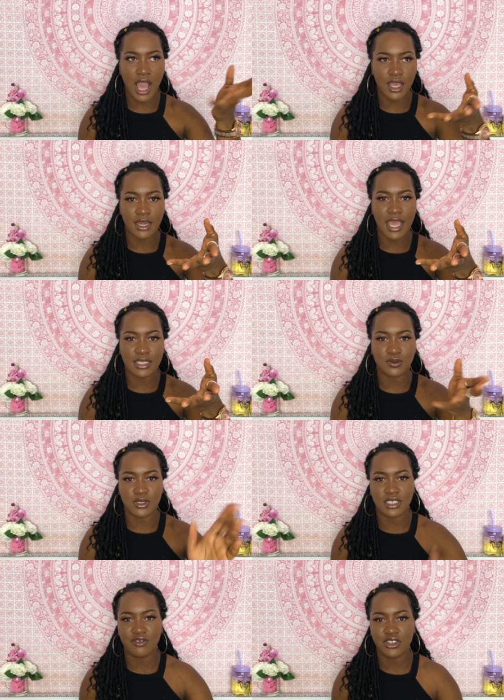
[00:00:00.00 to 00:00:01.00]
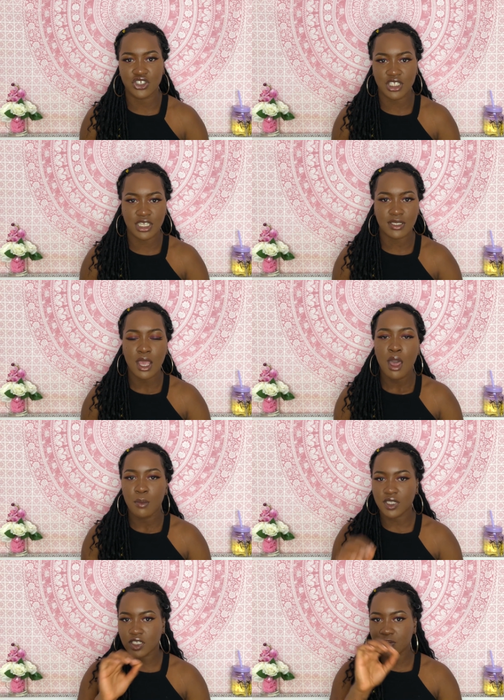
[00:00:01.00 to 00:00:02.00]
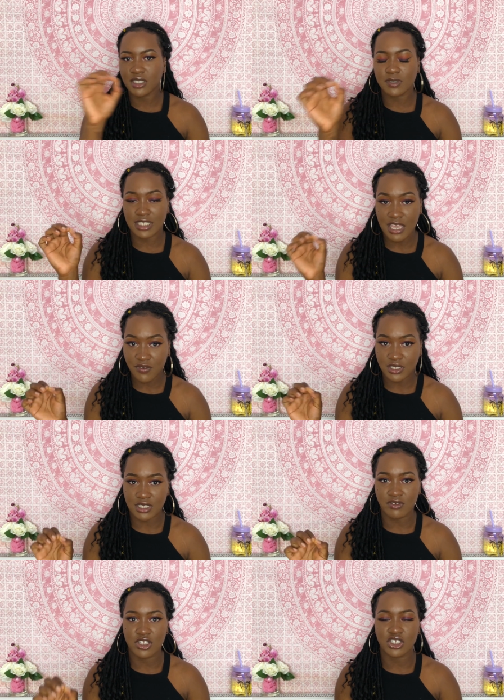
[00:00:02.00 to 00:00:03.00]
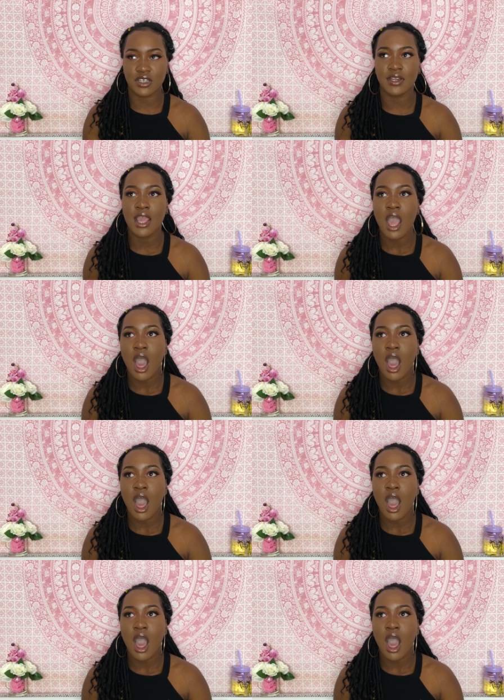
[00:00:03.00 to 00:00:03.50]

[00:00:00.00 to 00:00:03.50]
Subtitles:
connect with civil engineers, but to be specific to civil engineering,